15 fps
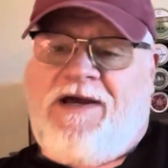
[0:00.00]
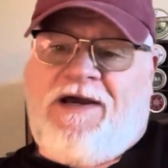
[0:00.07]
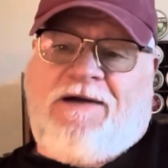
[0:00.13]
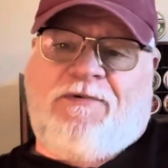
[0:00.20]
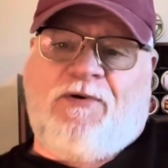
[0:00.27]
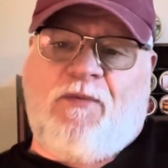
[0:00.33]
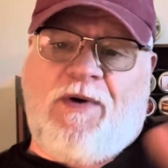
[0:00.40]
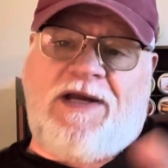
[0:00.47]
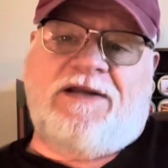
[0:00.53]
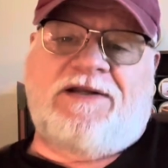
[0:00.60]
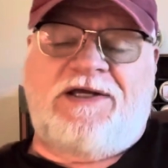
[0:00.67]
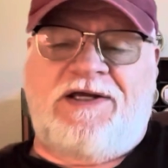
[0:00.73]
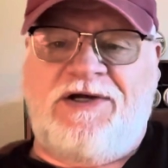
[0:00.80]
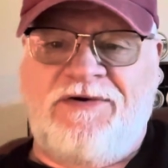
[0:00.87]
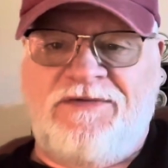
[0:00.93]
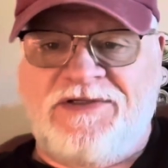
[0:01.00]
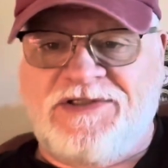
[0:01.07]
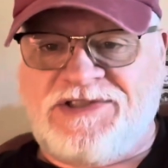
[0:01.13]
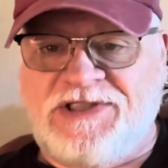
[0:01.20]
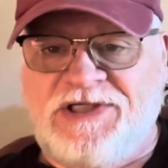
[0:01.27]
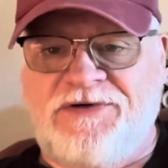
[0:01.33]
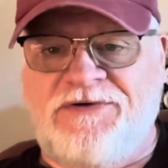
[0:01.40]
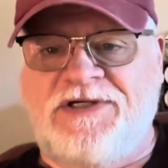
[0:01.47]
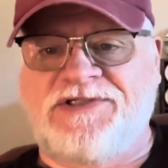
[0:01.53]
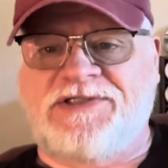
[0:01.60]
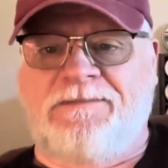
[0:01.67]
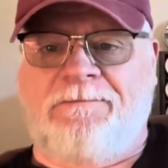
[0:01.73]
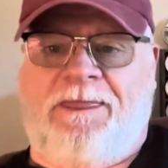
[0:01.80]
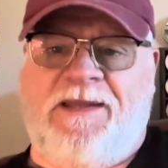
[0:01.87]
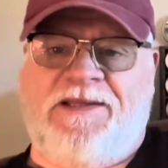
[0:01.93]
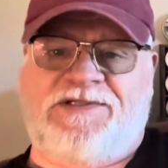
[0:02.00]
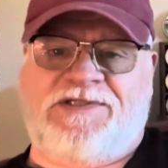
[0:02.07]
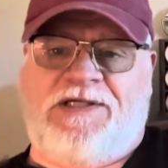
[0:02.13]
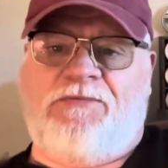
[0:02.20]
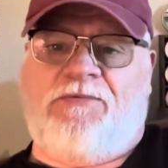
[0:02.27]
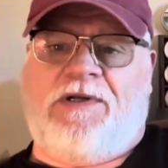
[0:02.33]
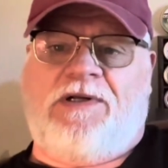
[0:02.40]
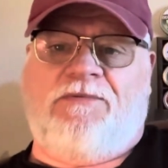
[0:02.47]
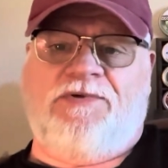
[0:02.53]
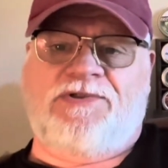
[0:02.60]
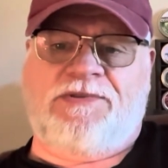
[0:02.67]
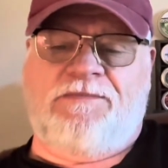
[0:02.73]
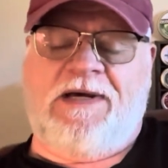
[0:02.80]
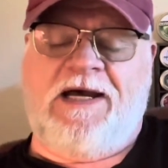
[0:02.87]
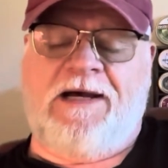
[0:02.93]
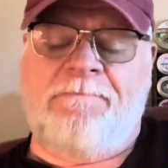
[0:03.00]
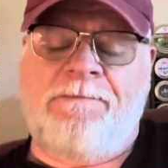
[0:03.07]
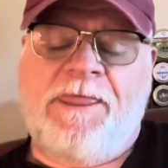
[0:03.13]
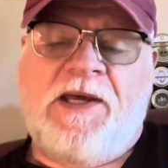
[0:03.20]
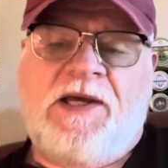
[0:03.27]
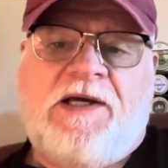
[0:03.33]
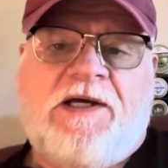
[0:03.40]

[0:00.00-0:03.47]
waiting to hear the series and see what it was about.